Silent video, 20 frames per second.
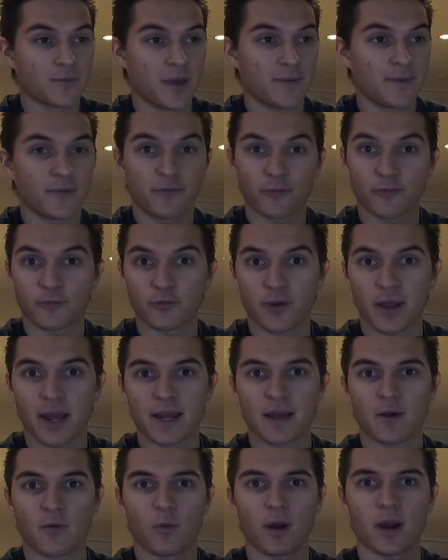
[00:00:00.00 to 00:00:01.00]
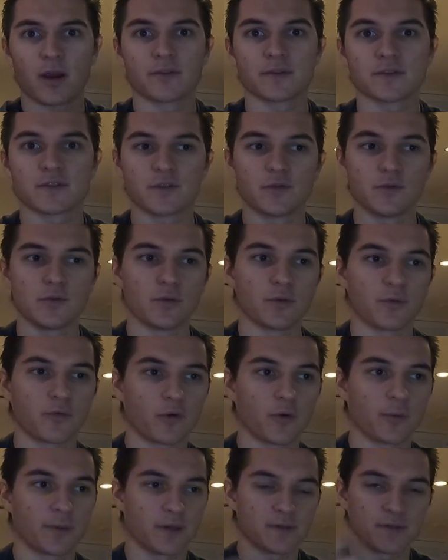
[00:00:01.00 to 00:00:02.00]
Maybe for Fred, wearing this new
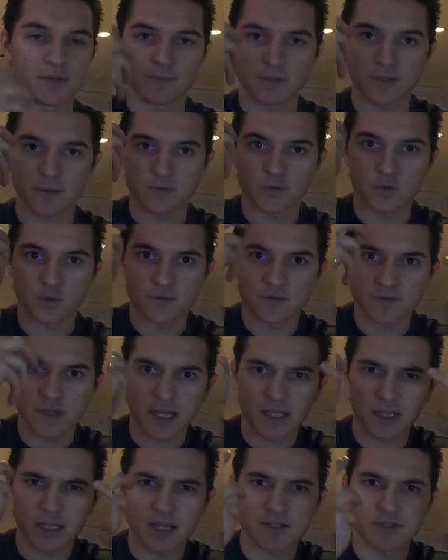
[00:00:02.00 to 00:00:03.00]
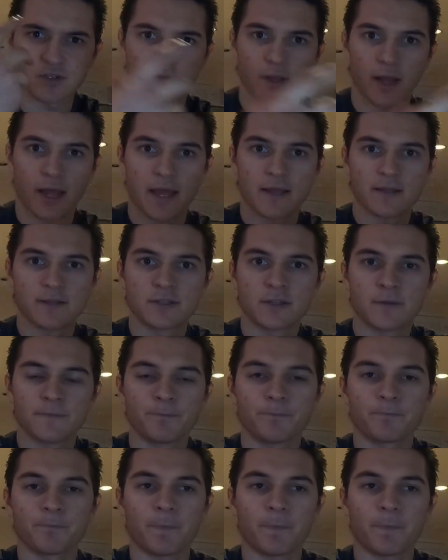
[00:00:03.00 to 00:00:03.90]
uniform gives him some sort of psychological edge